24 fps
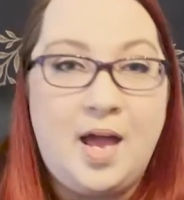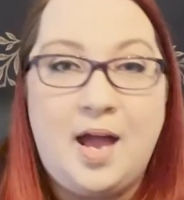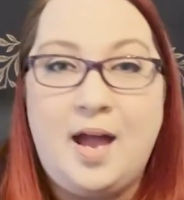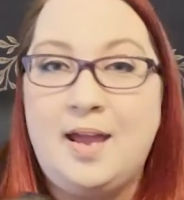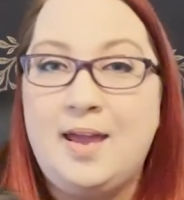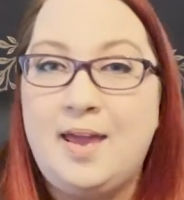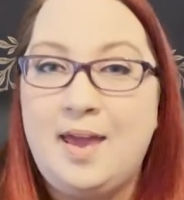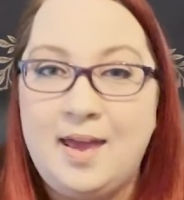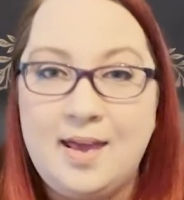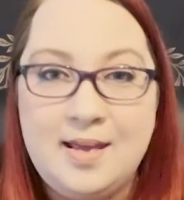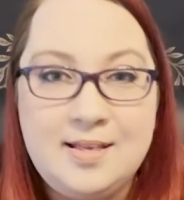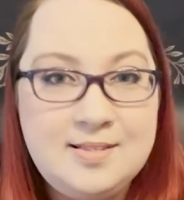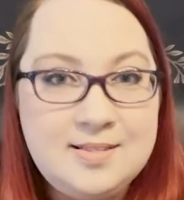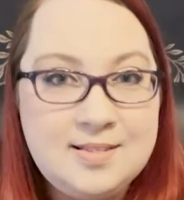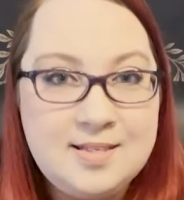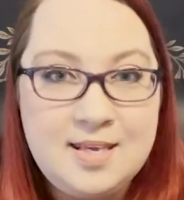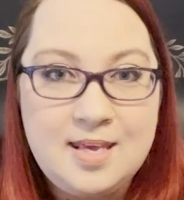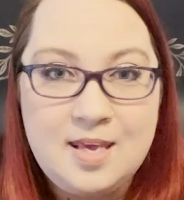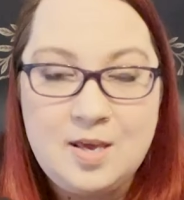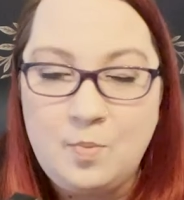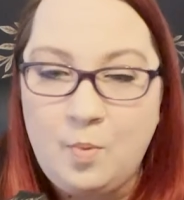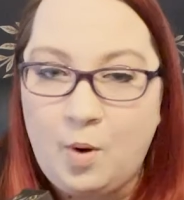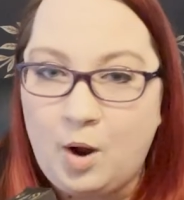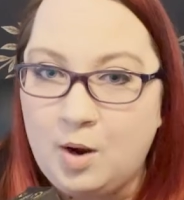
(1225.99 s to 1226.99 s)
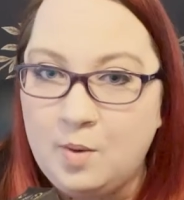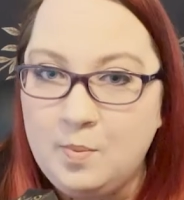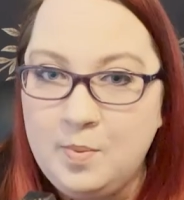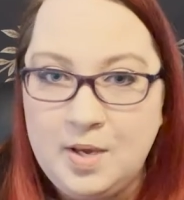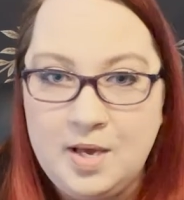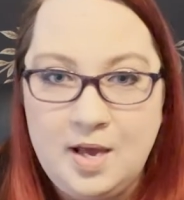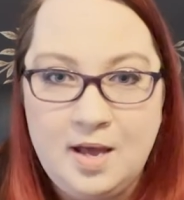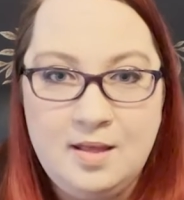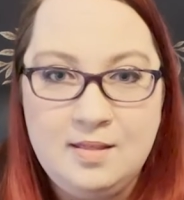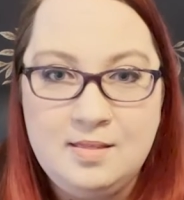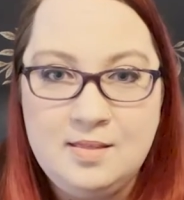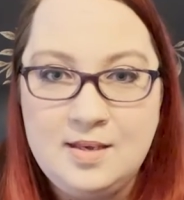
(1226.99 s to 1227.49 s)
I hate to keep harping
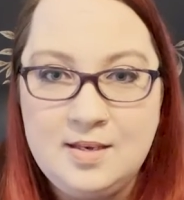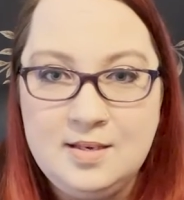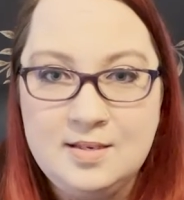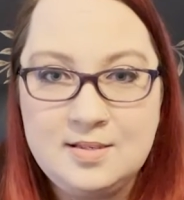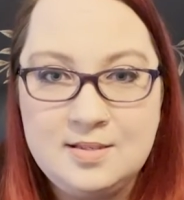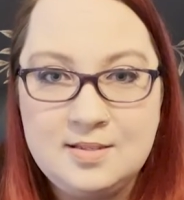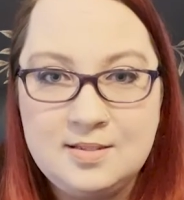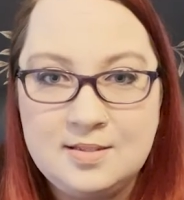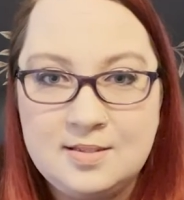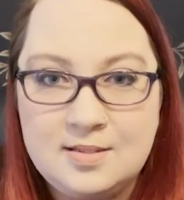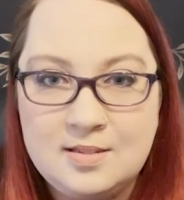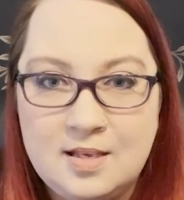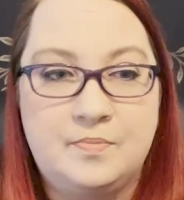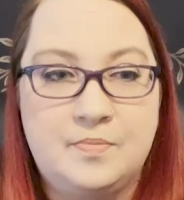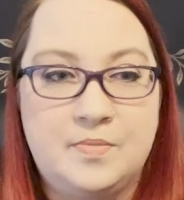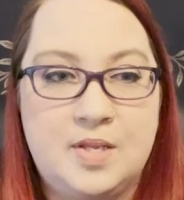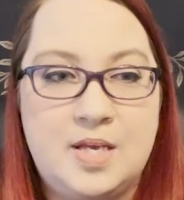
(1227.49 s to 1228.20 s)
on this.